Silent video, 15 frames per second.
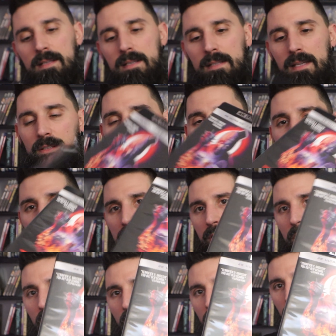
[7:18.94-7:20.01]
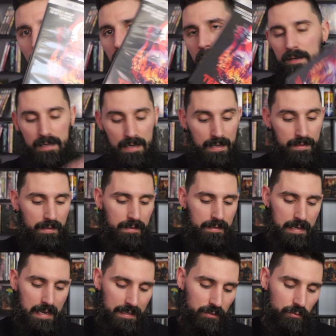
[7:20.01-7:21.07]
And that just has the artwork. And
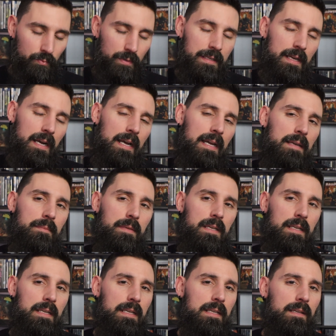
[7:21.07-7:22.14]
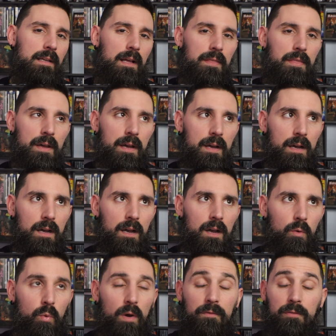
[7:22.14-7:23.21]
then next week I am getting
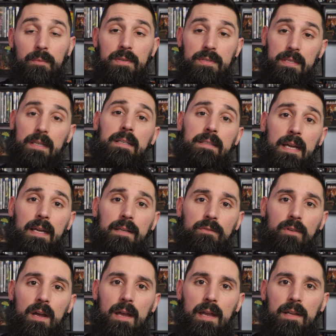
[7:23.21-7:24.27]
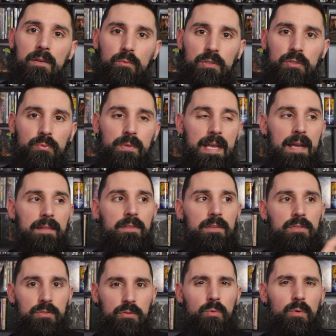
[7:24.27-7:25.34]
the one from the Cinedyne line, which we had the
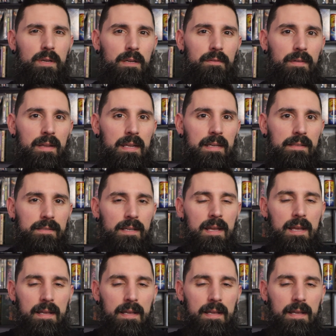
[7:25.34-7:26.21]
Story of It.